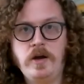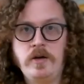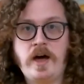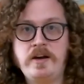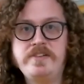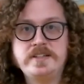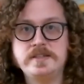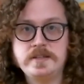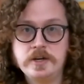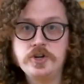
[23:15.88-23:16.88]

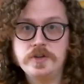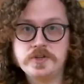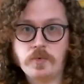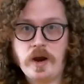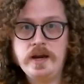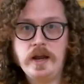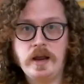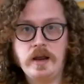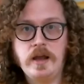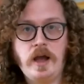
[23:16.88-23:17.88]
existentialist
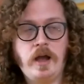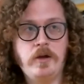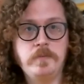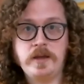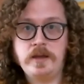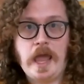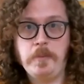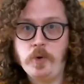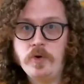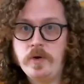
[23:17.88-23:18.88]
writing, like
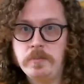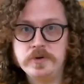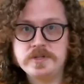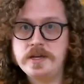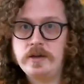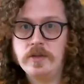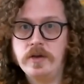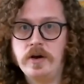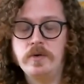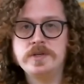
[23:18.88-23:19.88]
Camus in
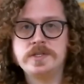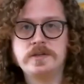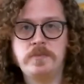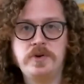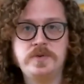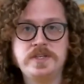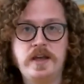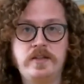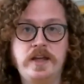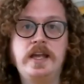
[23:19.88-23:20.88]
particular is someone who's
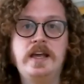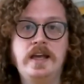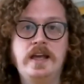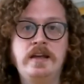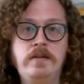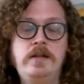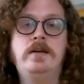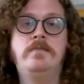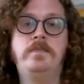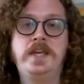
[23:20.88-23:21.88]
saying like,
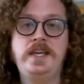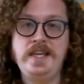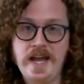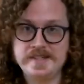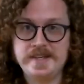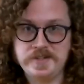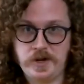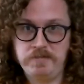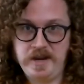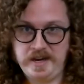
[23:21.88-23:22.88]
yes, it's
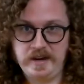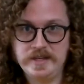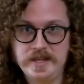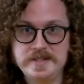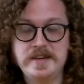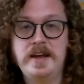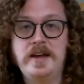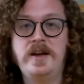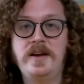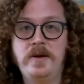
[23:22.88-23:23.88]
all meaningless,
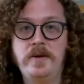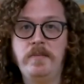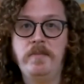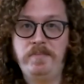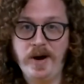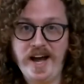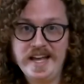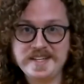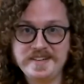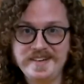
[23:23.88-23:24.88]
but